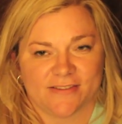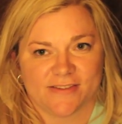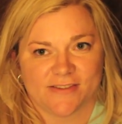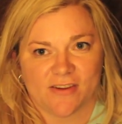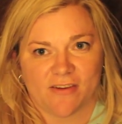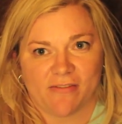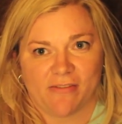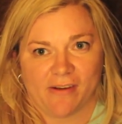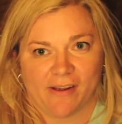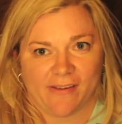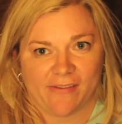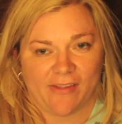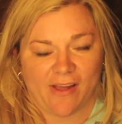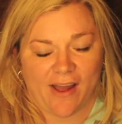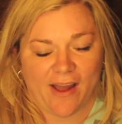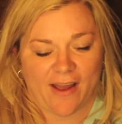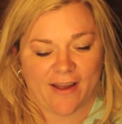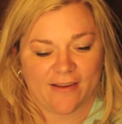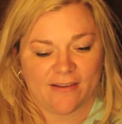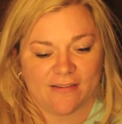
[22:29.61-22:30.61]
stuff like
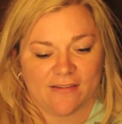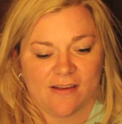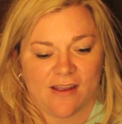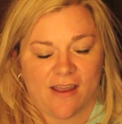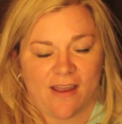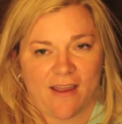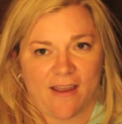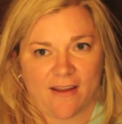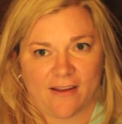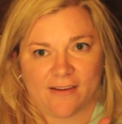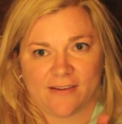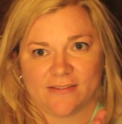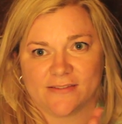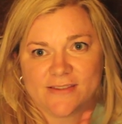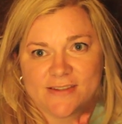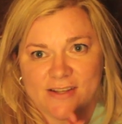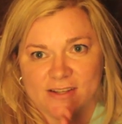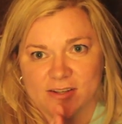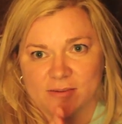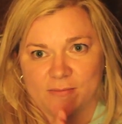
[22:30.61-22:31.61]
that,
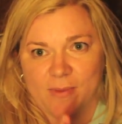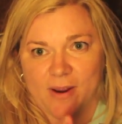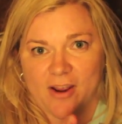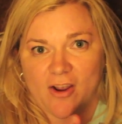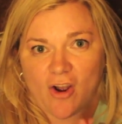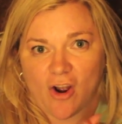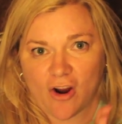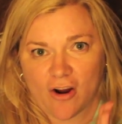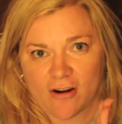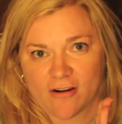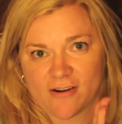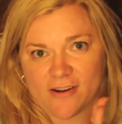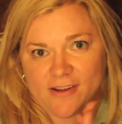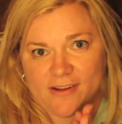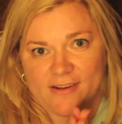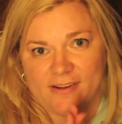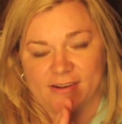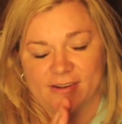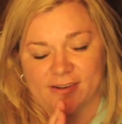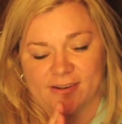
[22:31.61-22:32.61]
and tend to my
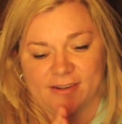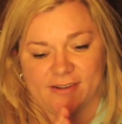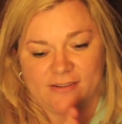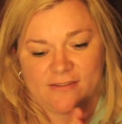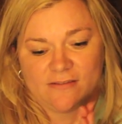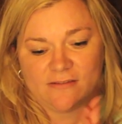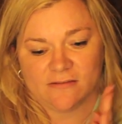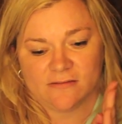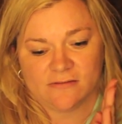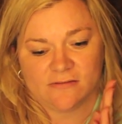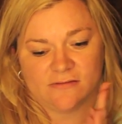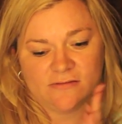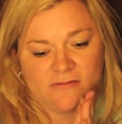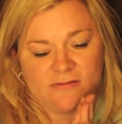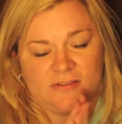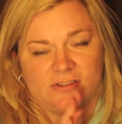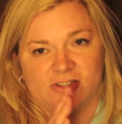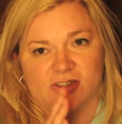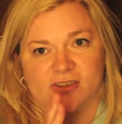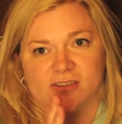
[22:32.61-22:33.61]
garden, and
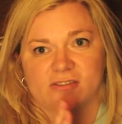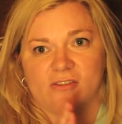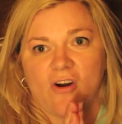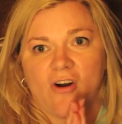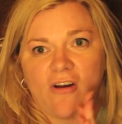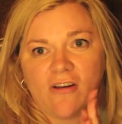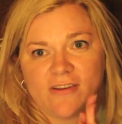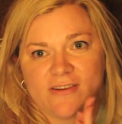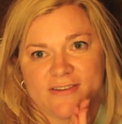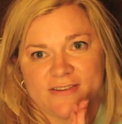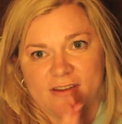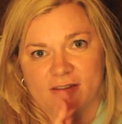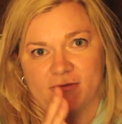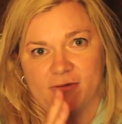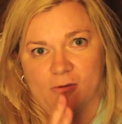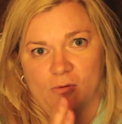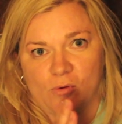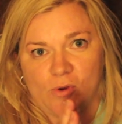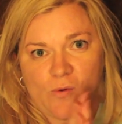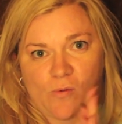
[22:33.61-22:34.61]
just all the
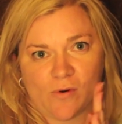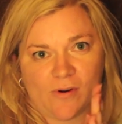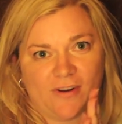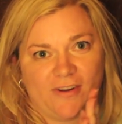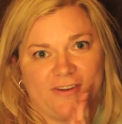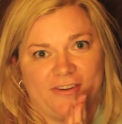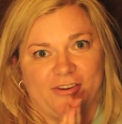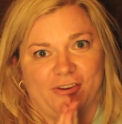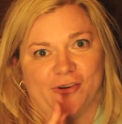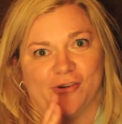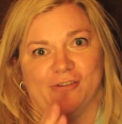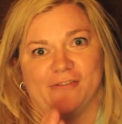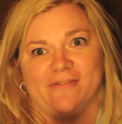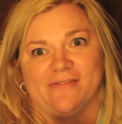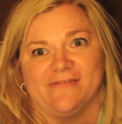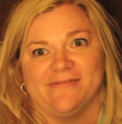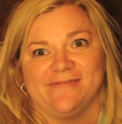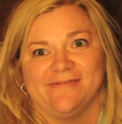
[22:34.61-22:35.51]
stuff that we want to do,